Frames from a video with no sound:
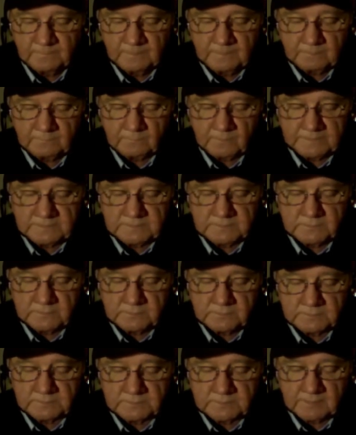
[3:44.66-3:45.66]
Race 2
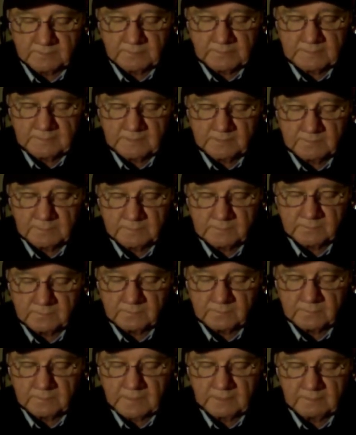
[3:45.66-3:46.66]
summary number
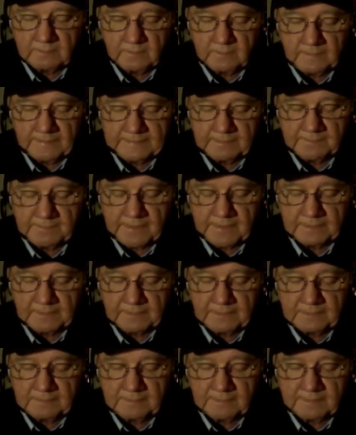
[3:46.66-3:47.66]
2, Carolina
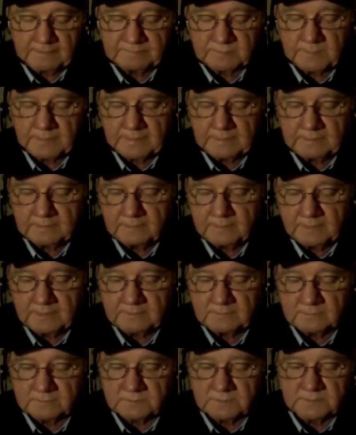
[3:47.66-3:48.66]
Melody tops my
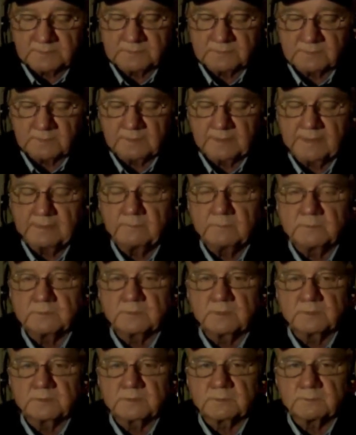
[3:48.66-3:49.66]
contenders list tonight, which
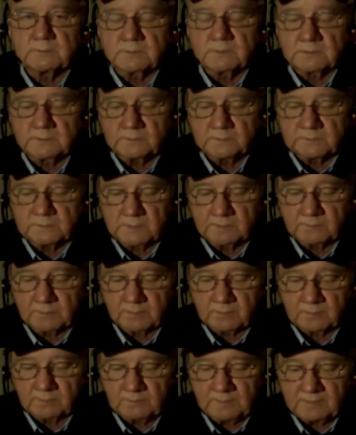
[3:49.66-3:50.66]
also includes number
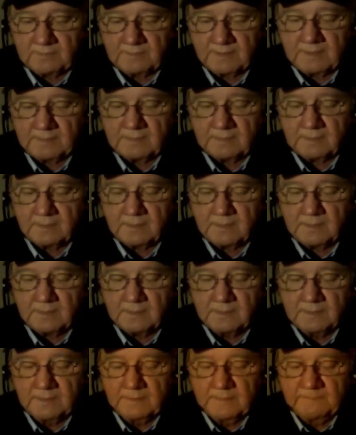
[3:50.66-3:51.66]
3, Taking Heat,
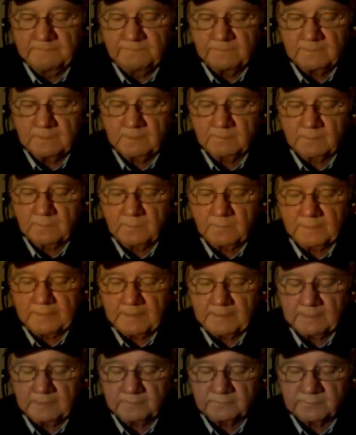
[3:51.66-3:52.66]
number 1,
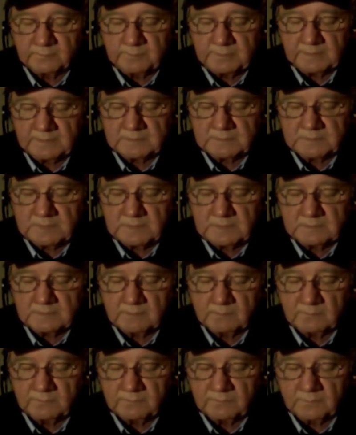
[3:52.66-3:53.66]
Hell's Pixie, and
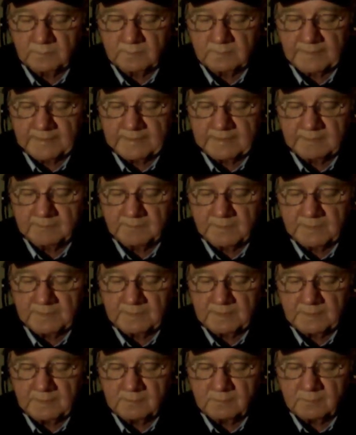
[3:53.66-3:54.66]
number 4, Late on
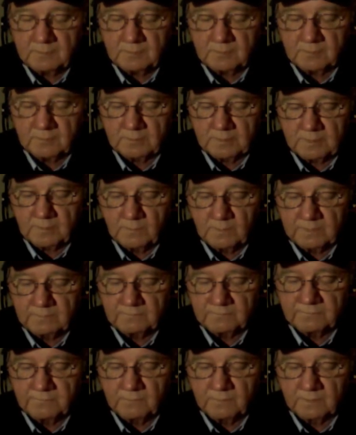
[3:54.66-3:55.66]
Monday,
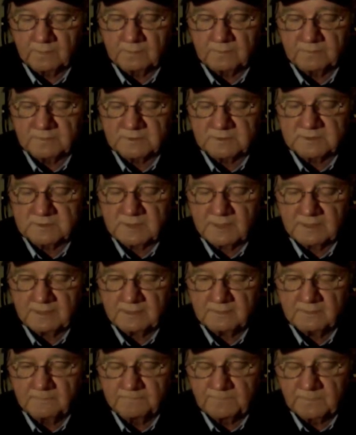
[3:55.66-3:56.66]
2314 in the
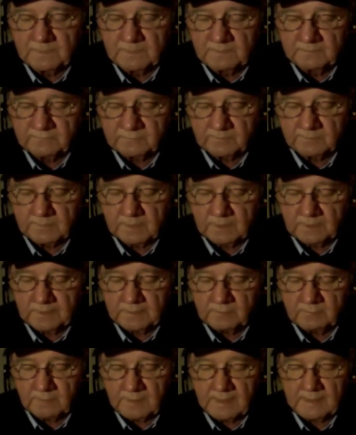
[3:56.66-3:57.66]
second from Mardi
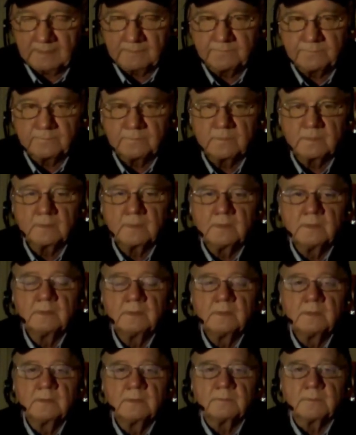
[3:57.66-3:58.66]
Gras
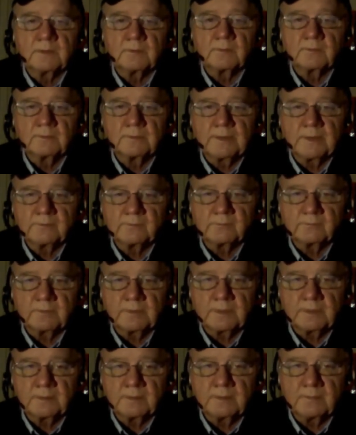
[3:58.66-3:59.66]
my third
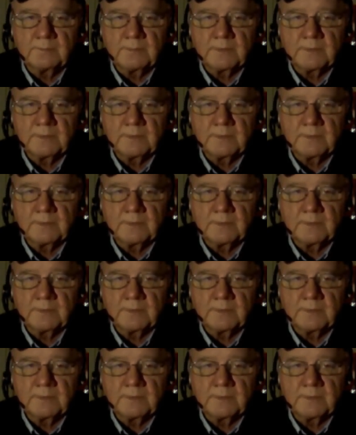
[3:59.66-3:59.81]
entry in the big